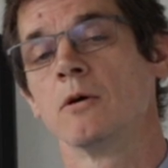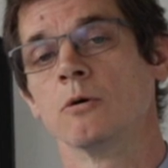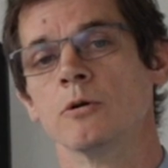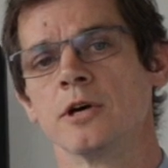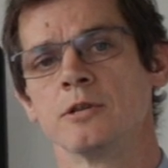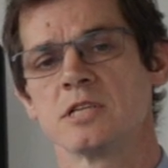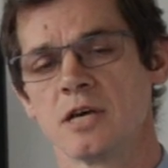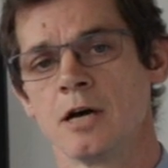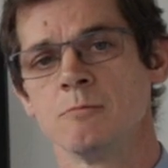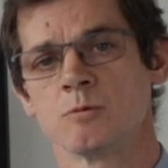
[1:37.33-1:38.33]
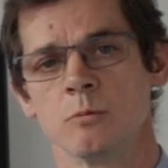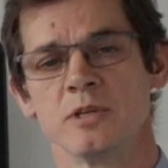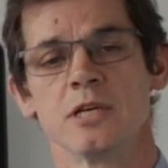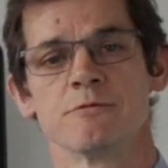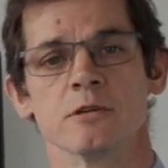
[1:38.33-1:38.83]
although the times will be
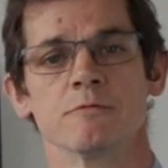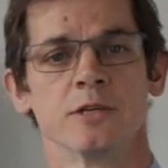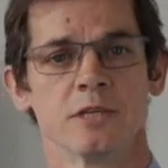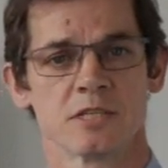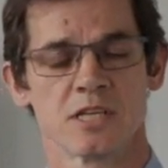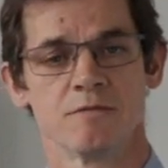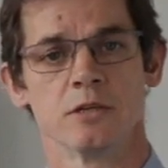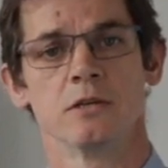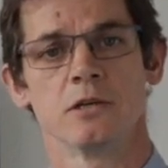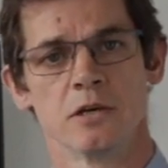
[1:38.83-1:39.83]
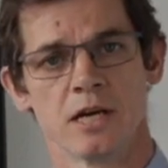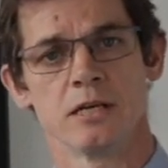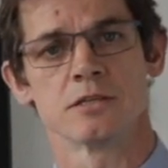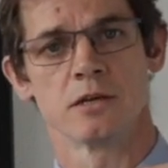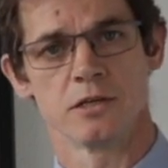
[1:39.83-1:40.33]
different for year 7, year
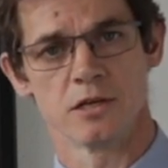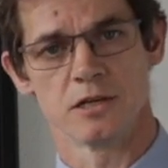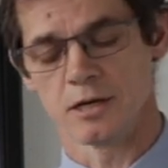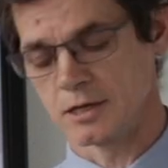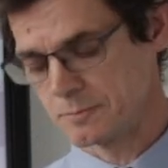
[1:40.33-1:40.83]
8 and year 9.